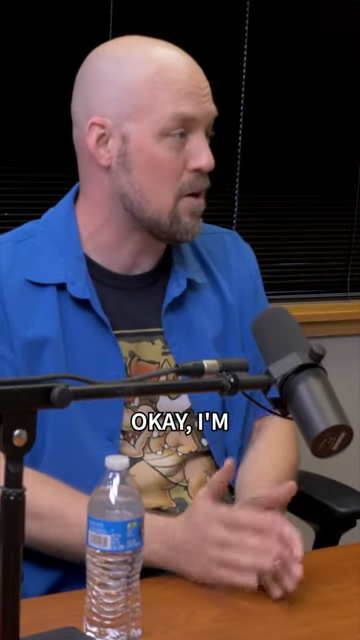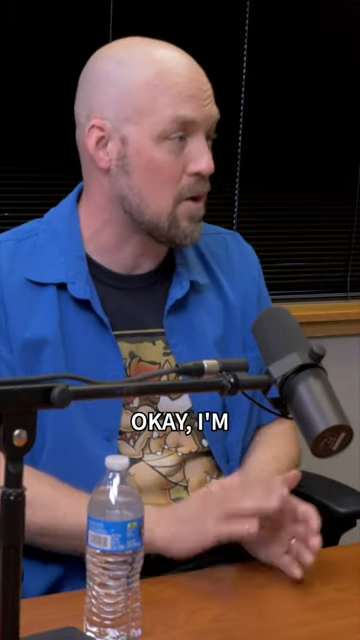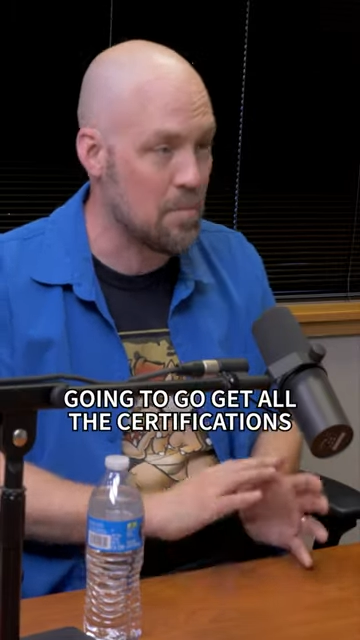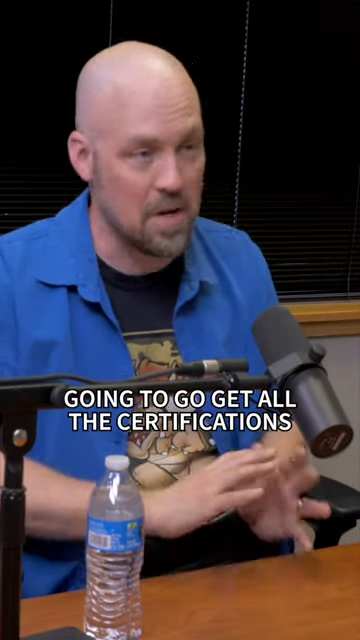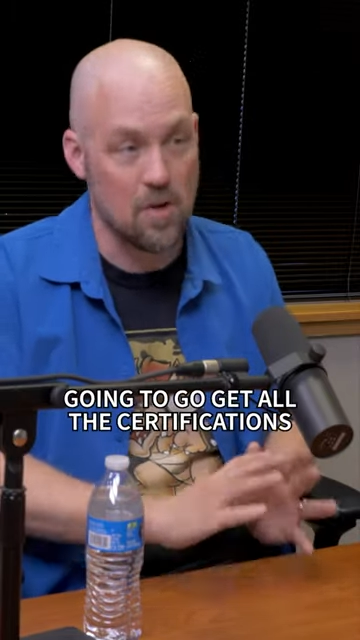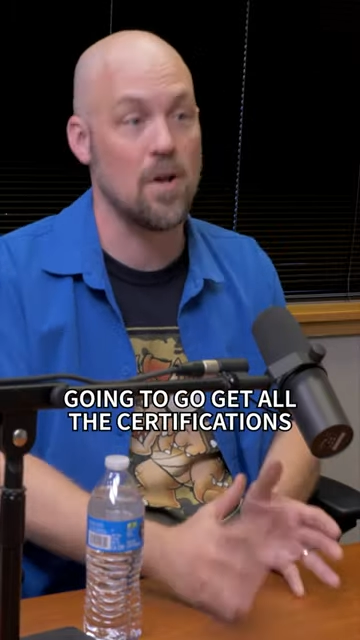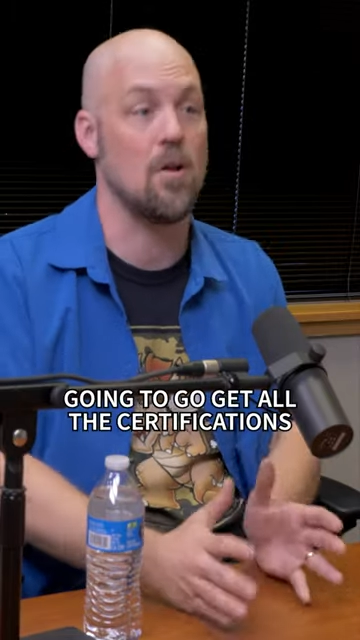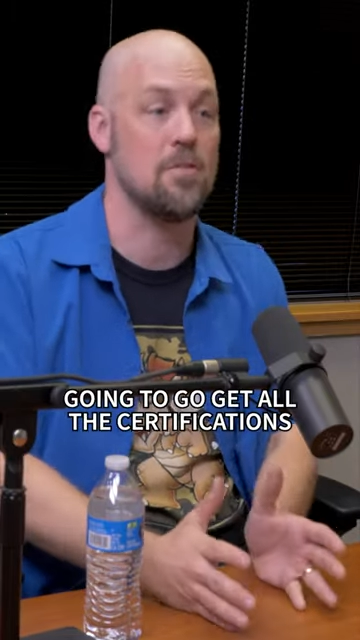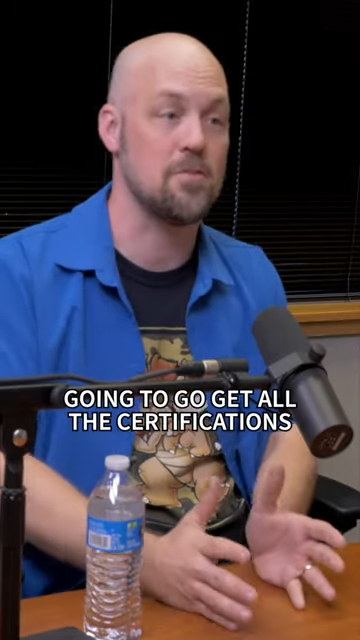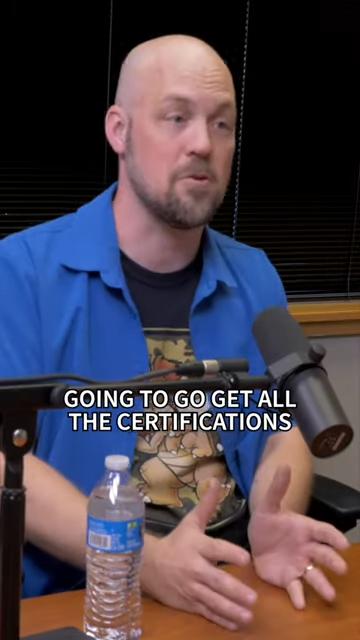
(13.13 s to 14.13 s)
okay, I'm going to go get
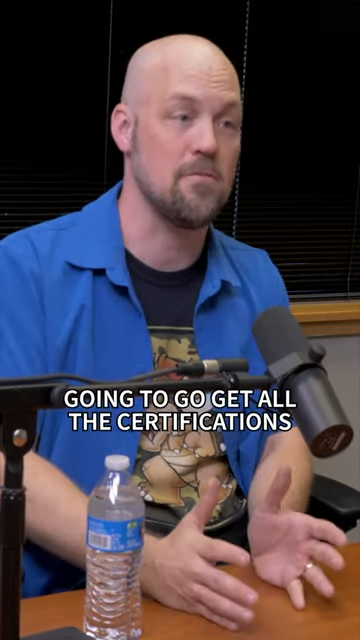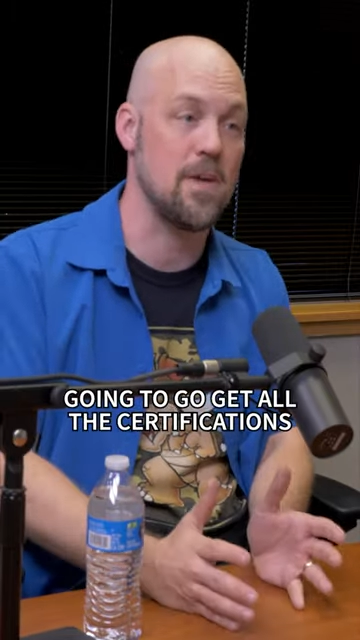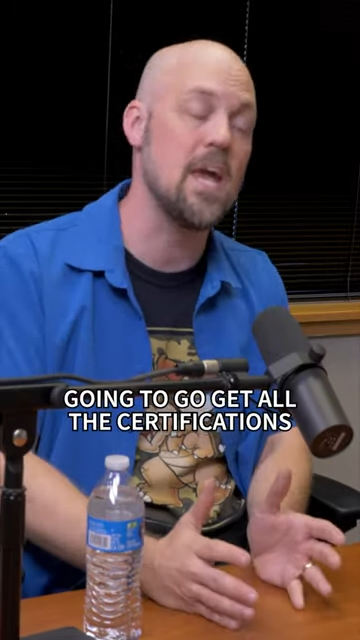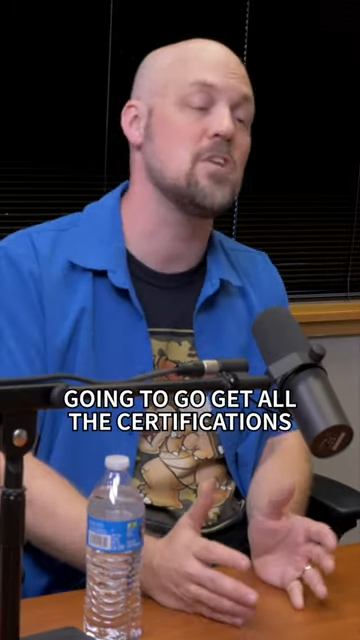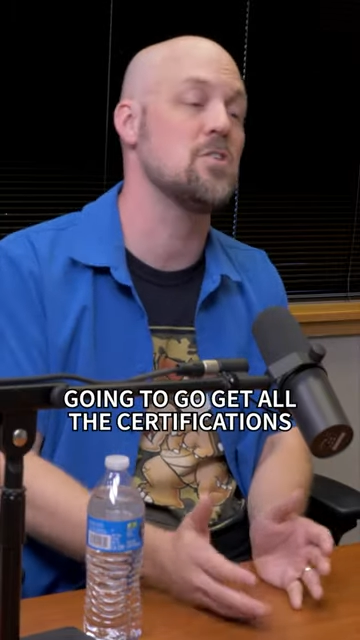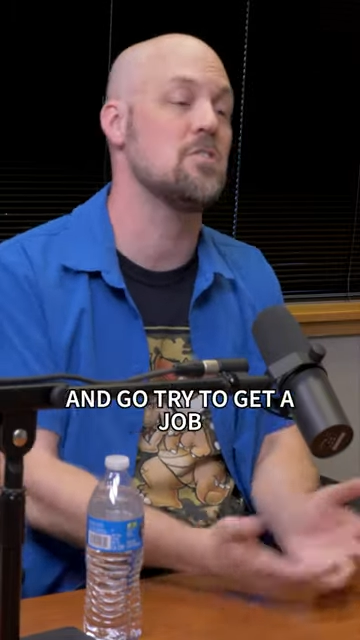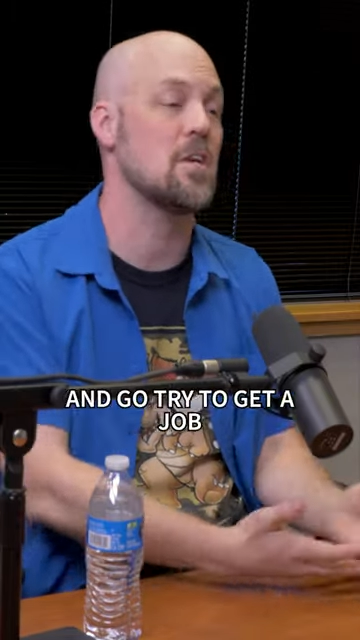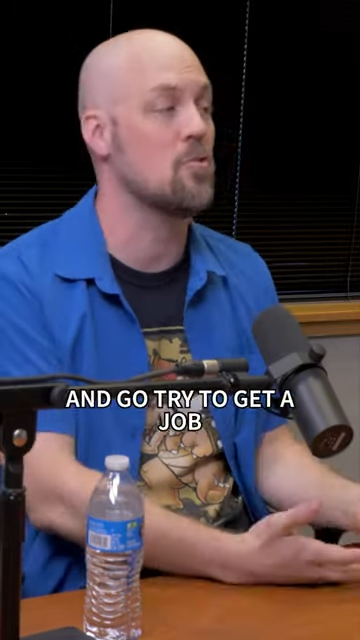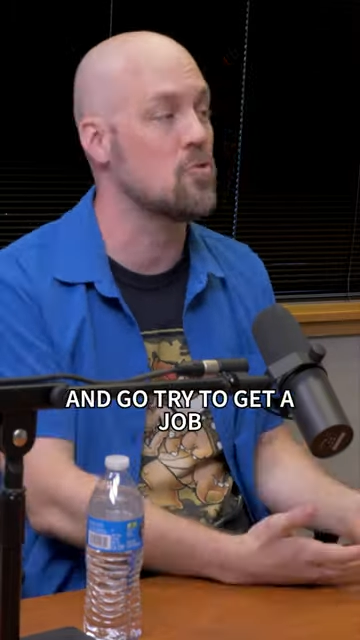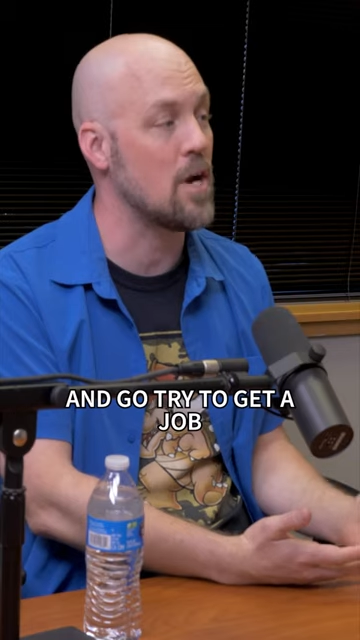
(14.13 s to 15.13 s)
all the certifications
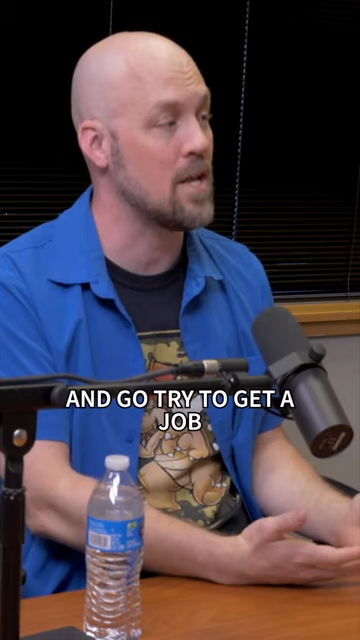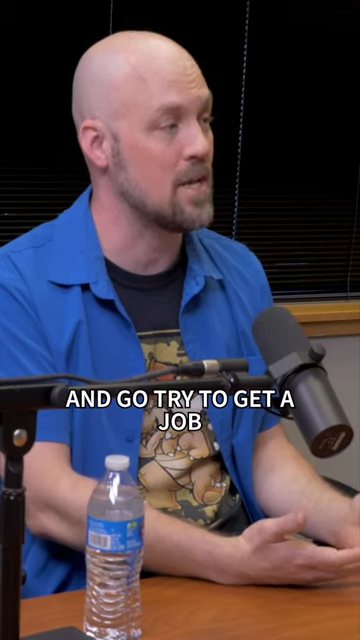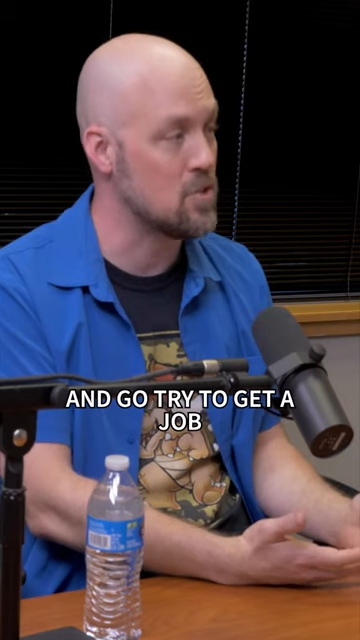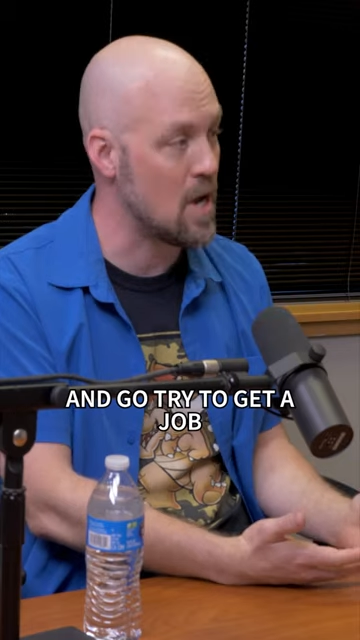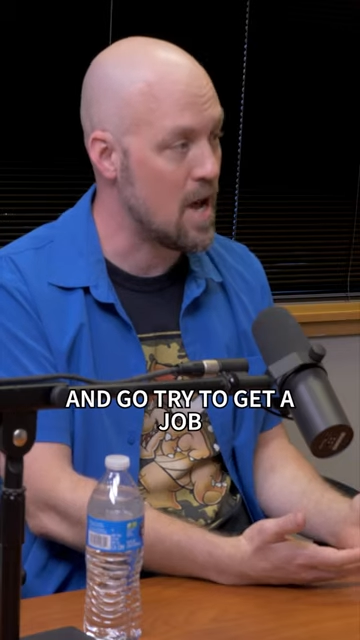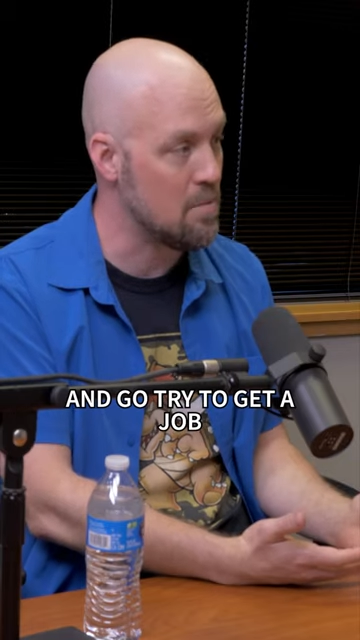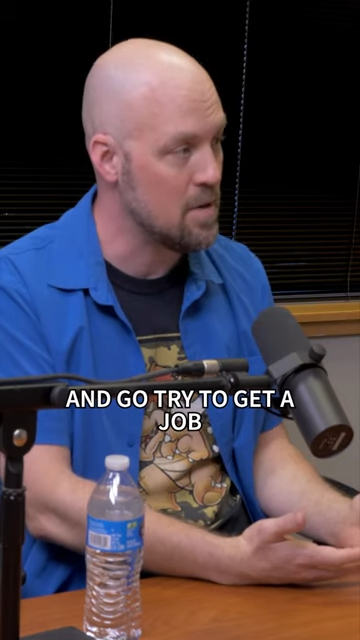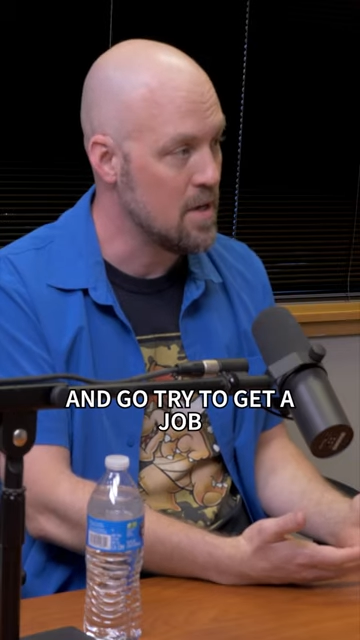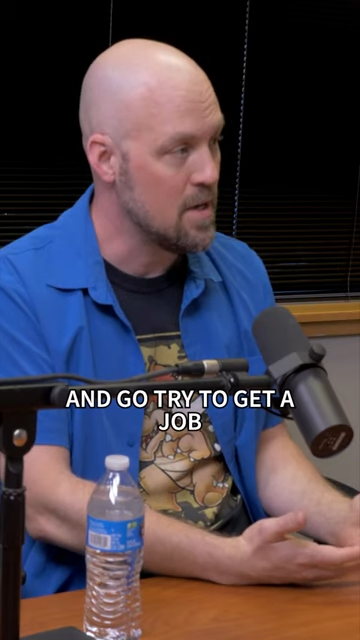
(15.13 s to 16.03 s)
and go try to get a job